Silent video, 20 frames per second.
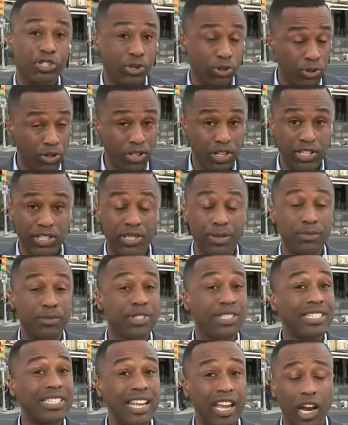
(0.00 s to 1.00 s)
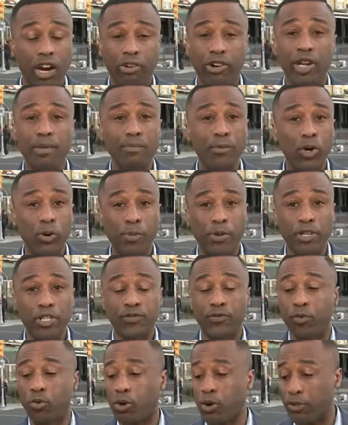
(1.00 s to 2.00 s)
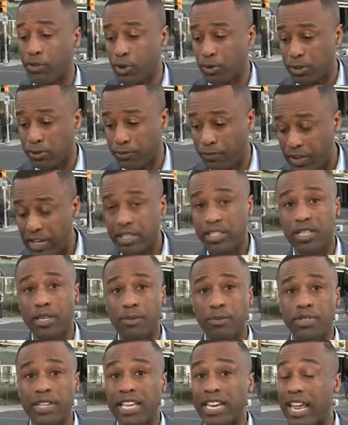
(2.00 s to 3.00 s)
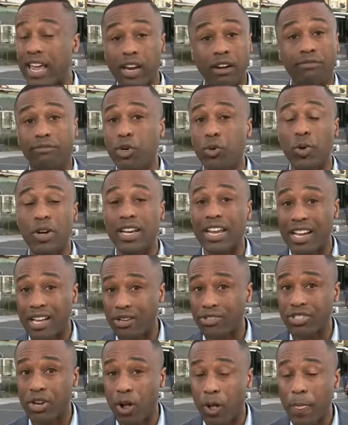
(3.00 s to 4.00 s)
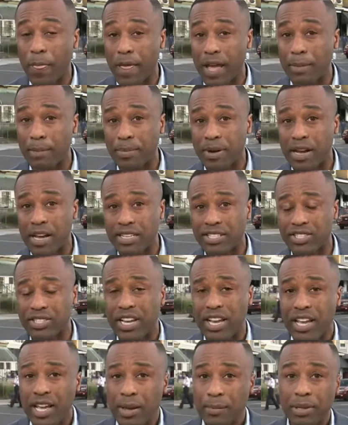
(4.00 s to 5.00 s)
certainly some scary moments for those victims and everyone else on that bus.